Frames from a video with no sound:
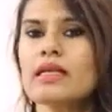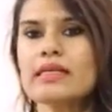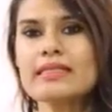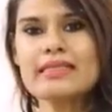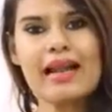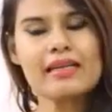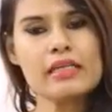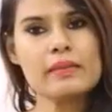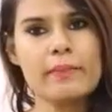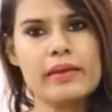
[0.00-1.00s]

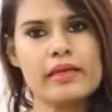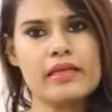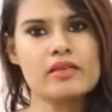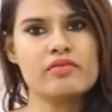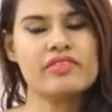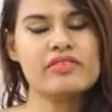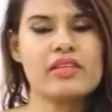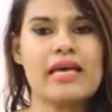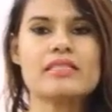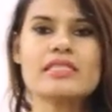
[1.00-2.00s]
Saturn being 5th
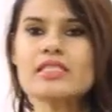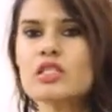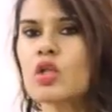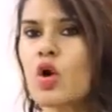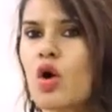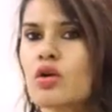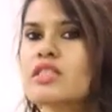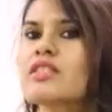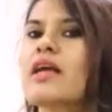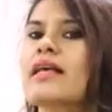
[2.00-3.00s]
and 6th Lord,
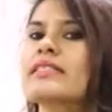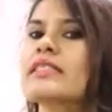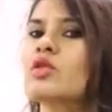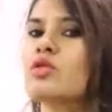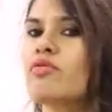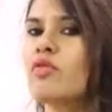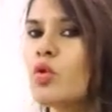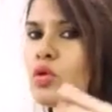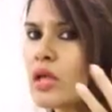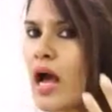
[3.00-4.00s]
traveling to the
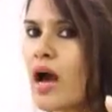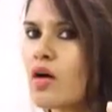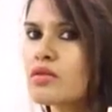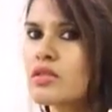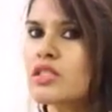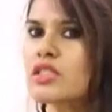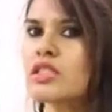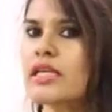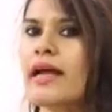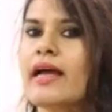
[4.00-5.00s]
4th house
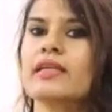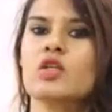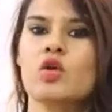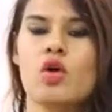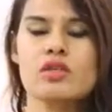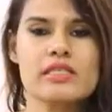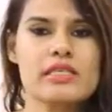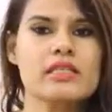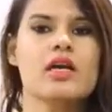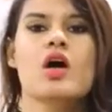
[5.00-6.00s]
and
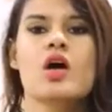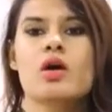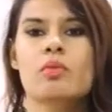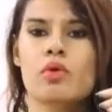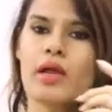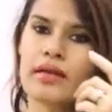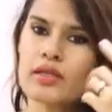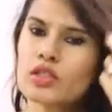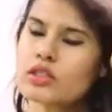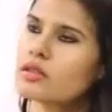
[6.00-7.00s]
crossing Mula
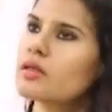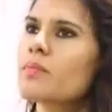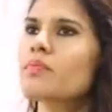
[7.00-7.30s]
Nakshatra.